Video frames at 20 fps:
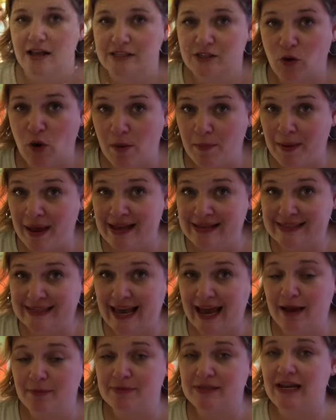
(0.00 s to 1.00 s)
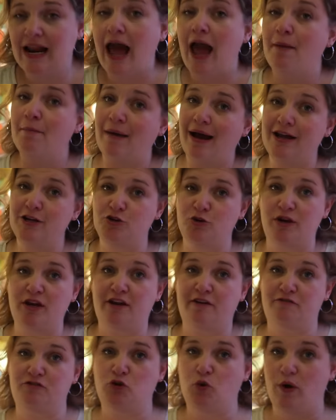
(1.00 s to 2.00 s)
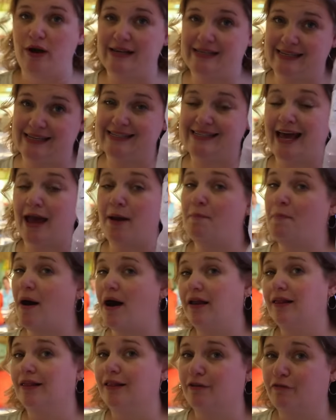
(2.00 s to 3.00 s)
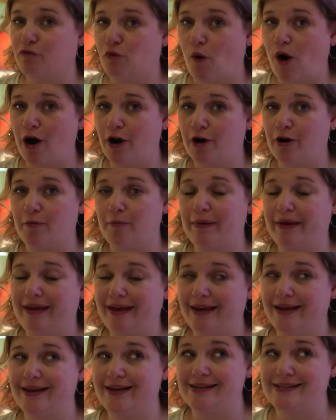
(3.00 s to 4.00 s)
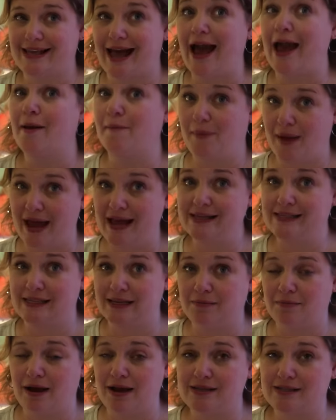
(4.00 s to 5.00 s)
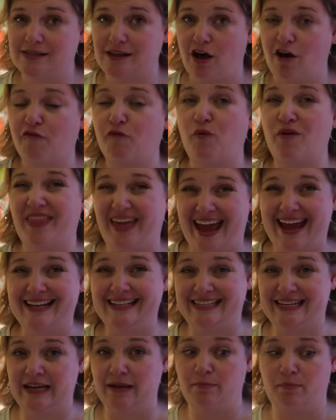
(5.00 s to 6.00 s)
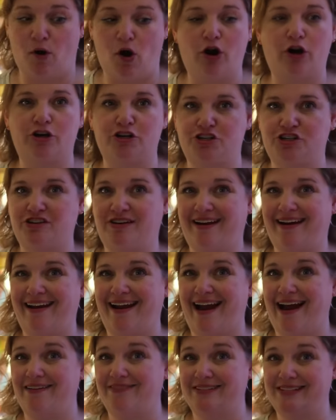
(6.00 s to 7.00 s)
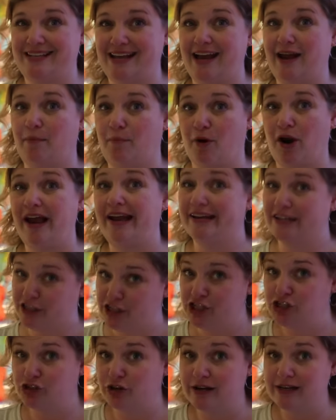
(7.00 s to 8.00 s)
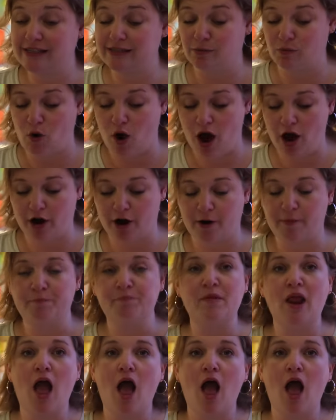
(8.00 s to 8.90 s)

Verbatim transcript: So at Basecamp tonight, my drink of choice is a bottle of water because I am pacing myself with eighteen bars. You kind of have to take a break and just drink some water.